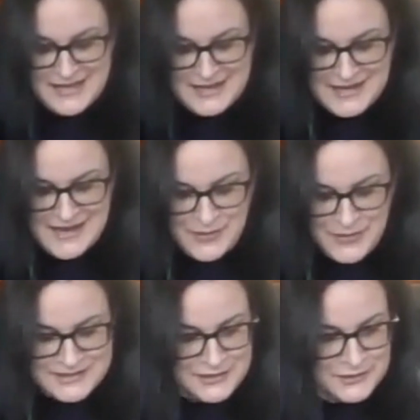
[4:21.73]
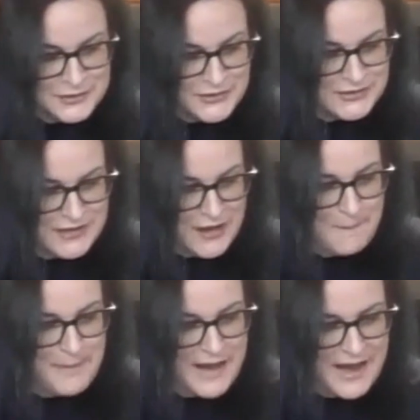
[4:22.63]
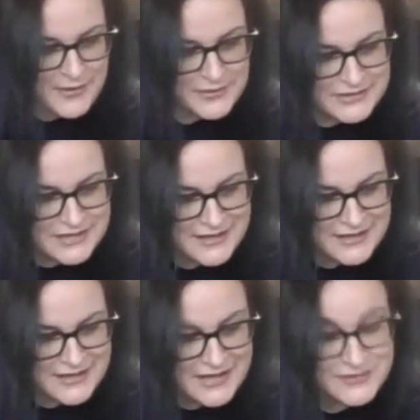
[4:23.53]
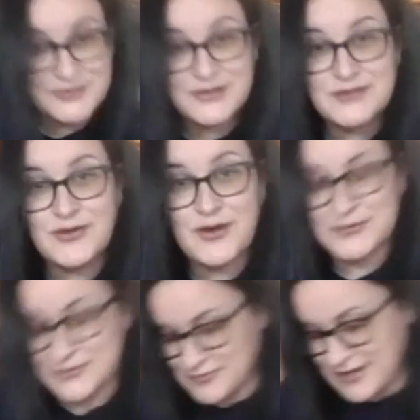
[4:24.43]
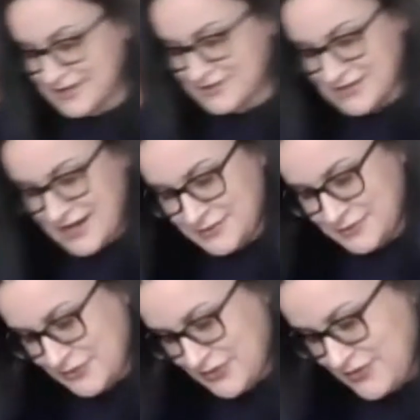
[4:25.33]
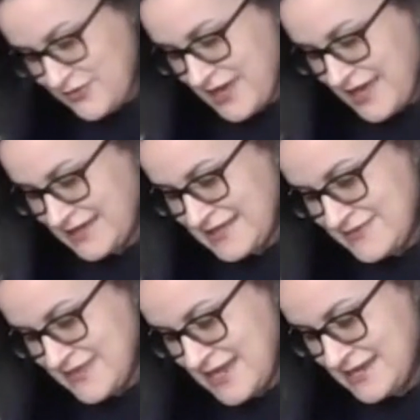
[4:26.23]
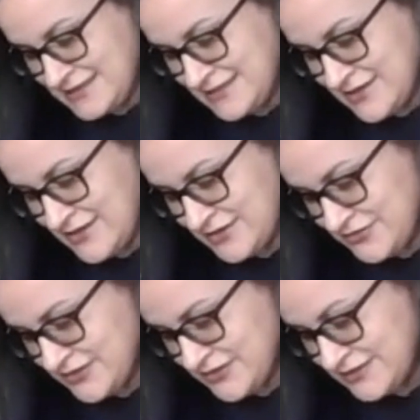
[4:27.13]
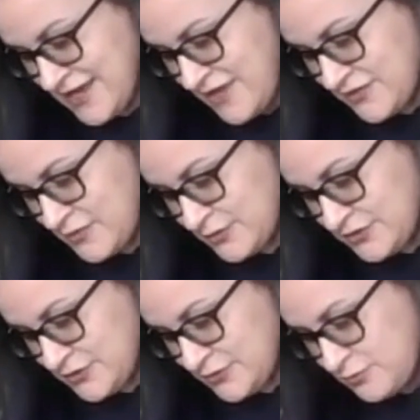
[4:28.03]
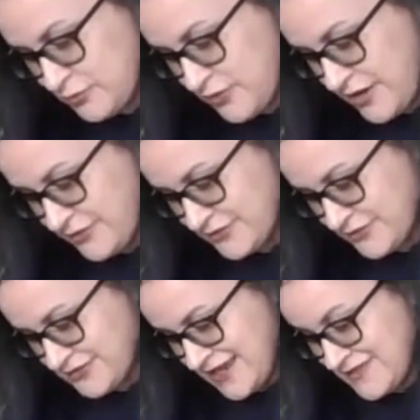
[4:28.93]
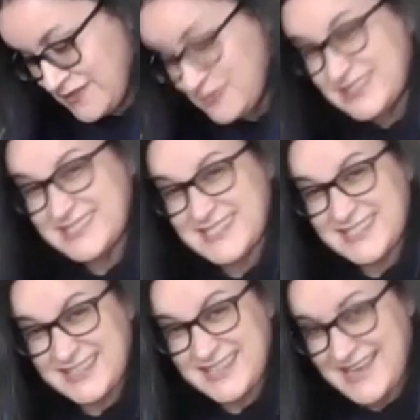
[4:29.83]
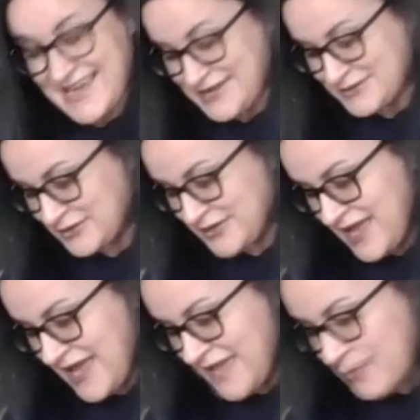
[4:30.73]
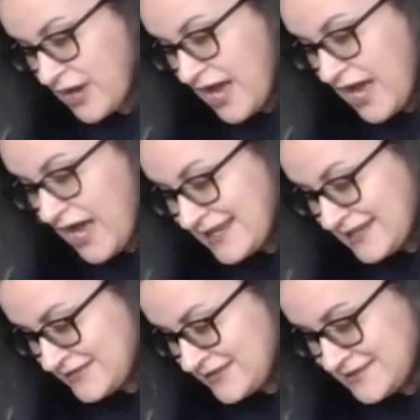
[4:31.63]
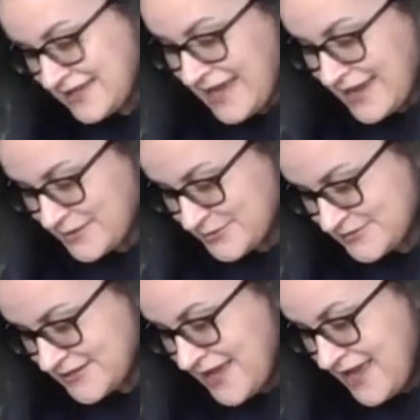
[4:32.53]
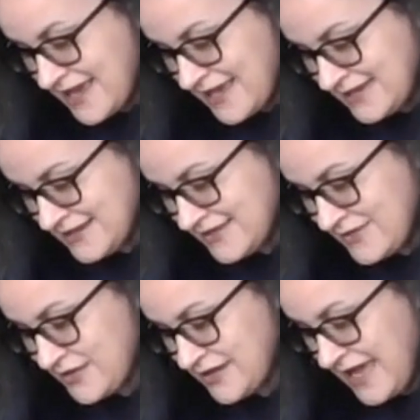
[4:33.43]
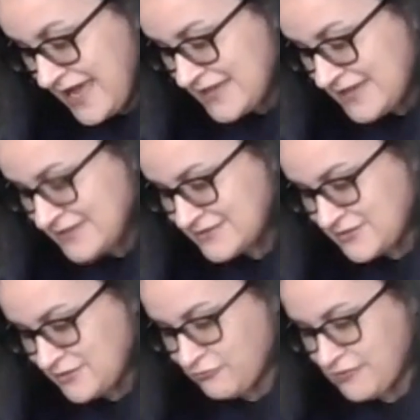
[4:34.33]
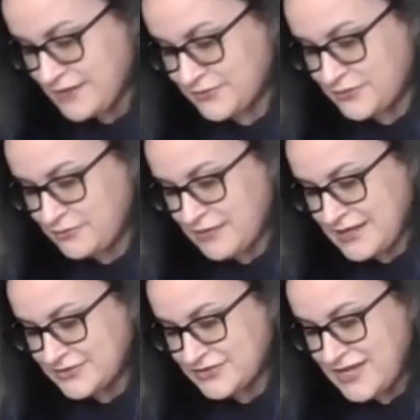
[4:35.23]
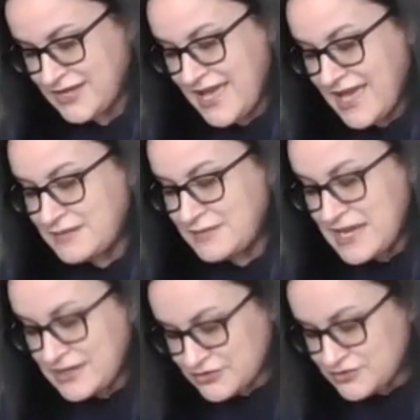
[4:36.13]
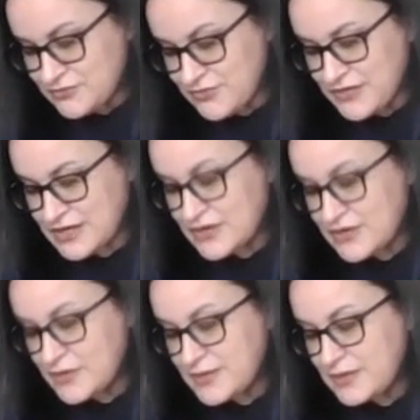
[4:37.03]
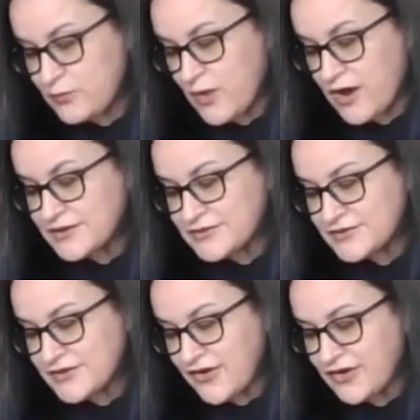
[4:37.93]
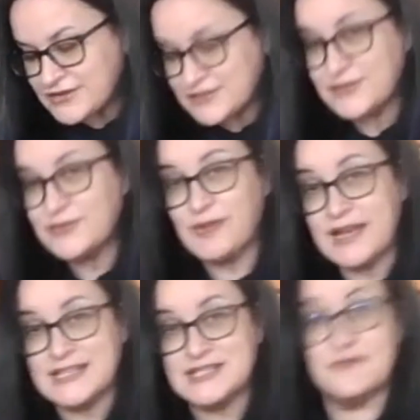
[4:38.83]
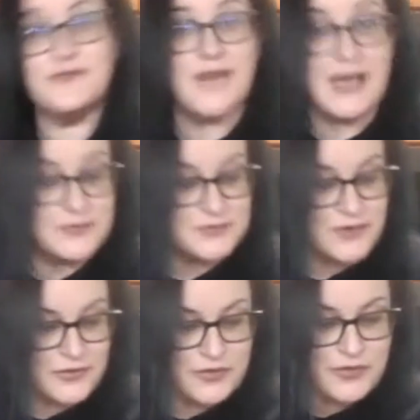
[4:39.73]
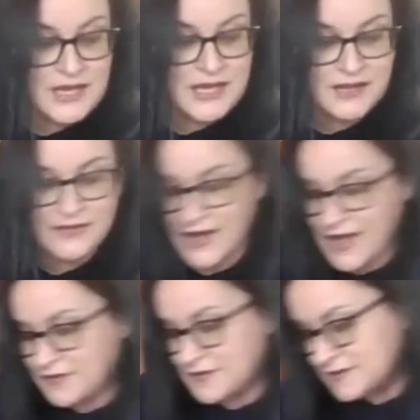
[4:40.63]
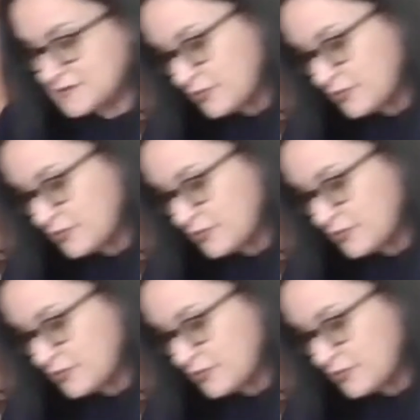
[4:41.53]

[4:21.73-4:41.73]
Now, as I learned about the history of Ghost Ranch, I learned that in the 1800s, there were 2 brothers and they were stealing cattle and they were hiding these cows in the canyons around the ranch. And to make sure that nobody wandered onto the ranch and found all the things that these